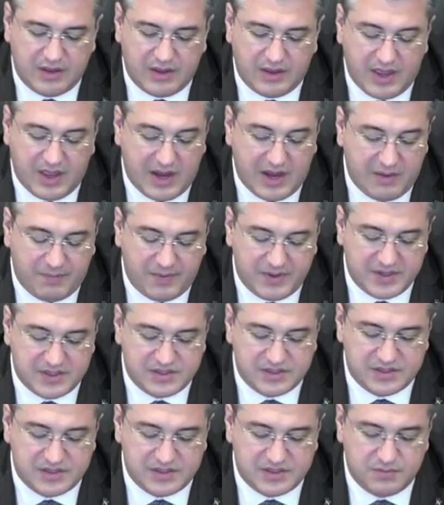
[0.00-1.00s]
help us,
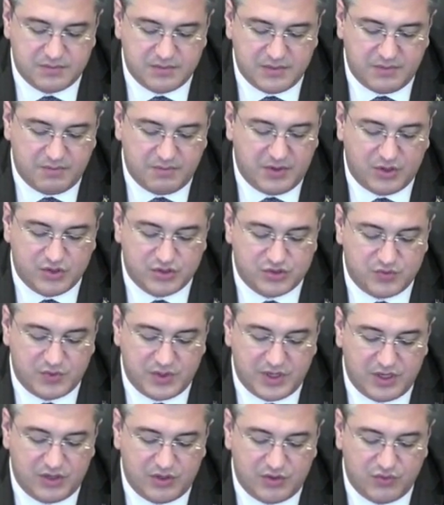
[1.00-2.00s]
because we
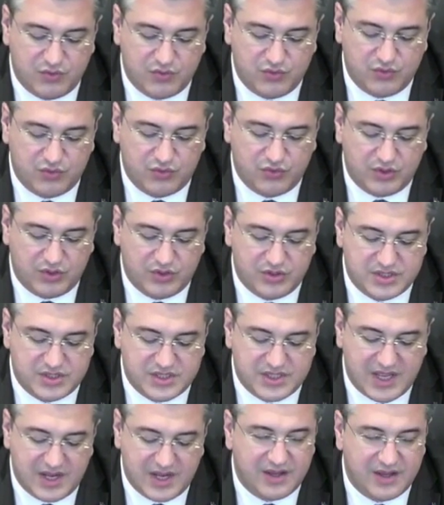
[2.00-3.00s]
need to
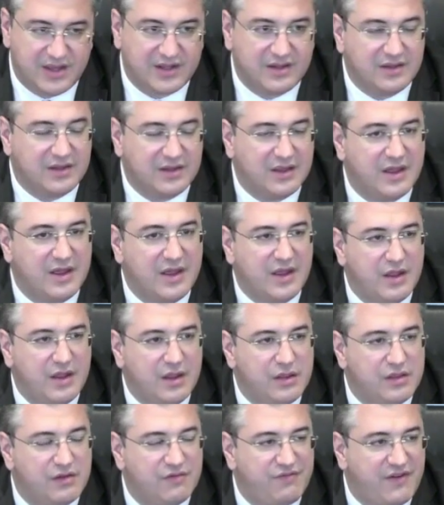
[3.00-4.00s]
understand that
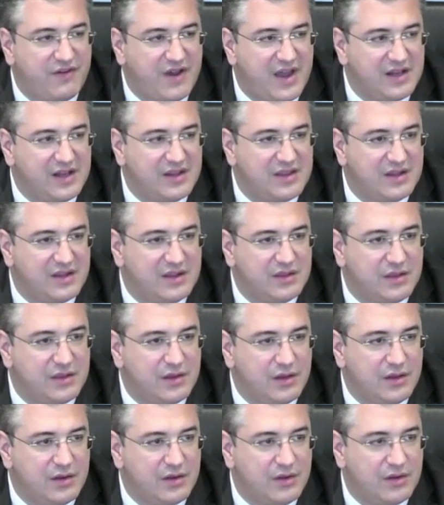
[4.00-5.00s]
the fight that
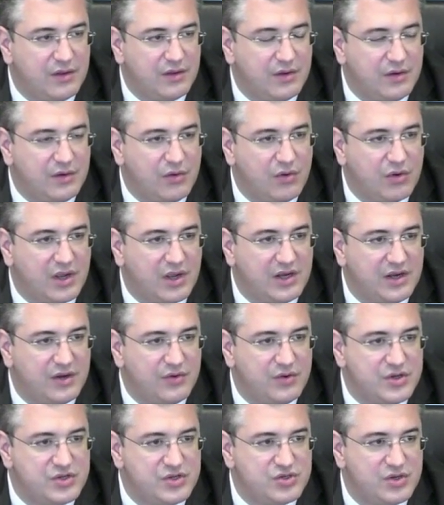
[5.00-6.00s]
the local and
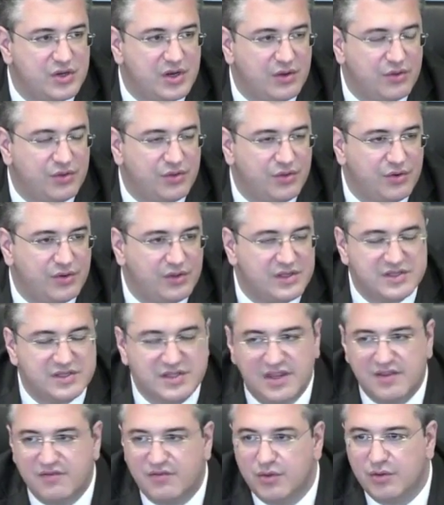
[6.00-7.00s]
regional
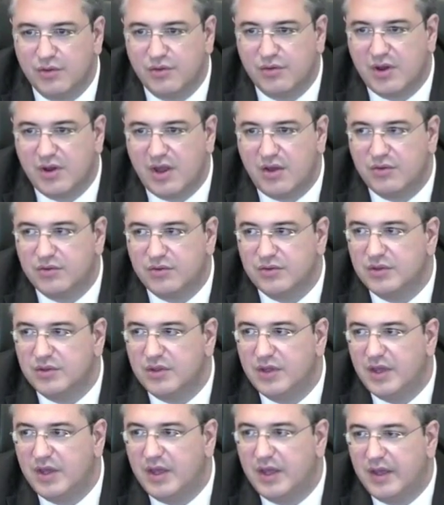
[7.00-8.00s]
authorities give on the ground
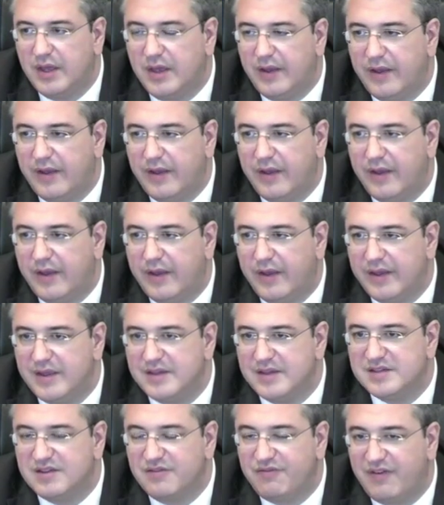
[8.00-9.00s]

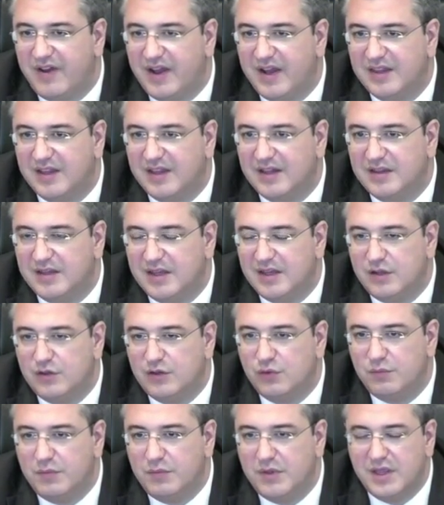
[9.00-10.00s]
is a fight that needs
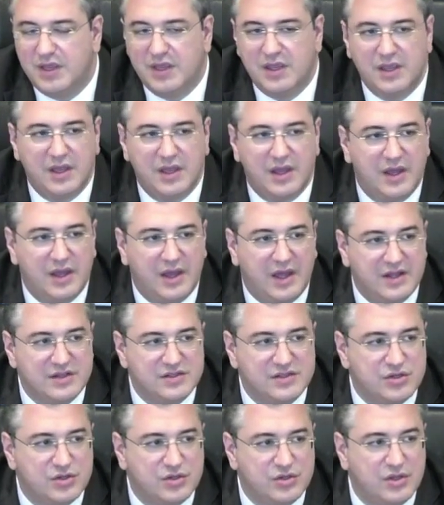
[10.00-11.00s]
to be
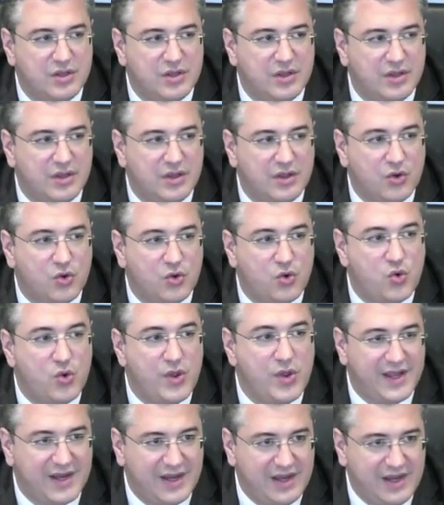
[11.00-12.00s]
answered
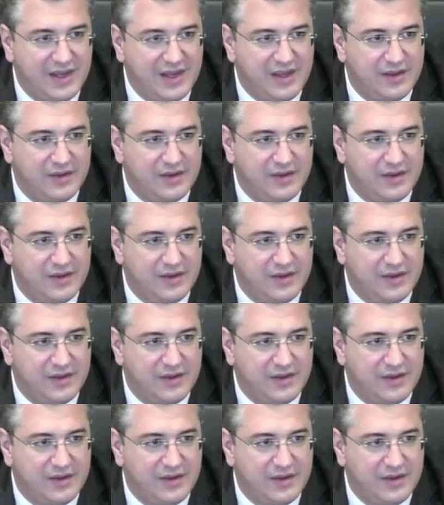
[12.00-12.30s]
quickly.